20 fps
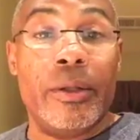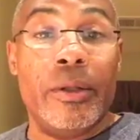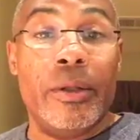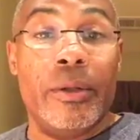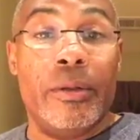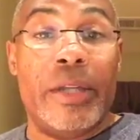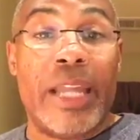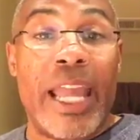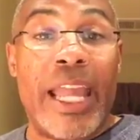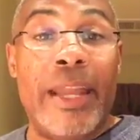
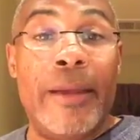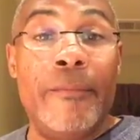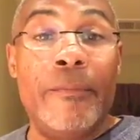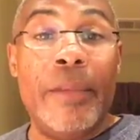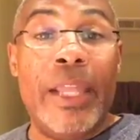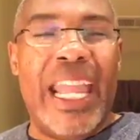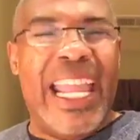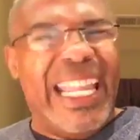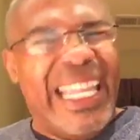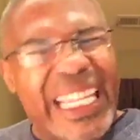Okay?
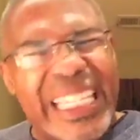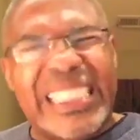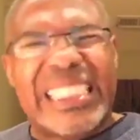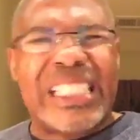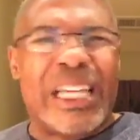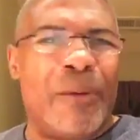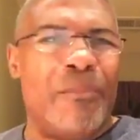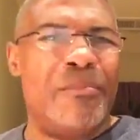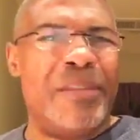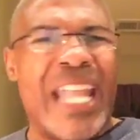And get
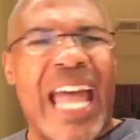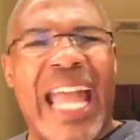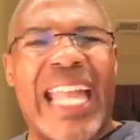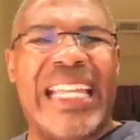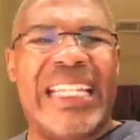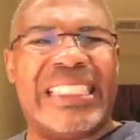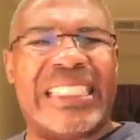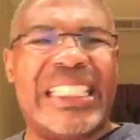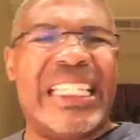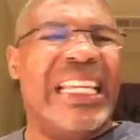something
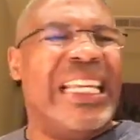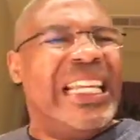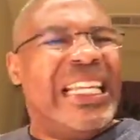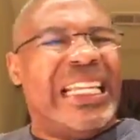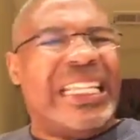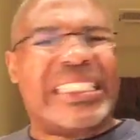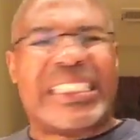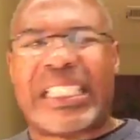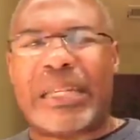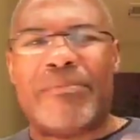nice.
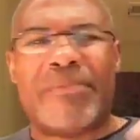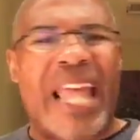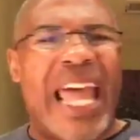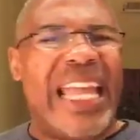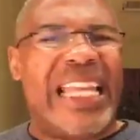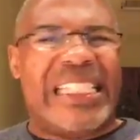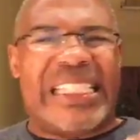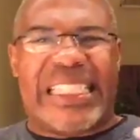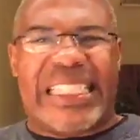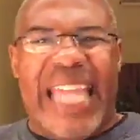Get some
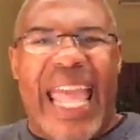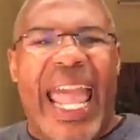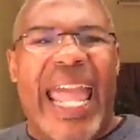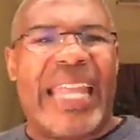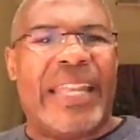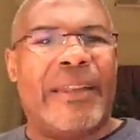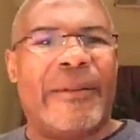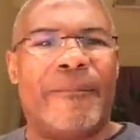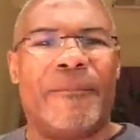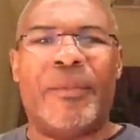nice
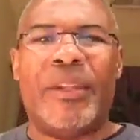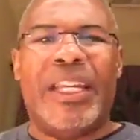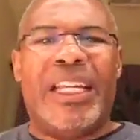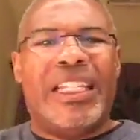satin.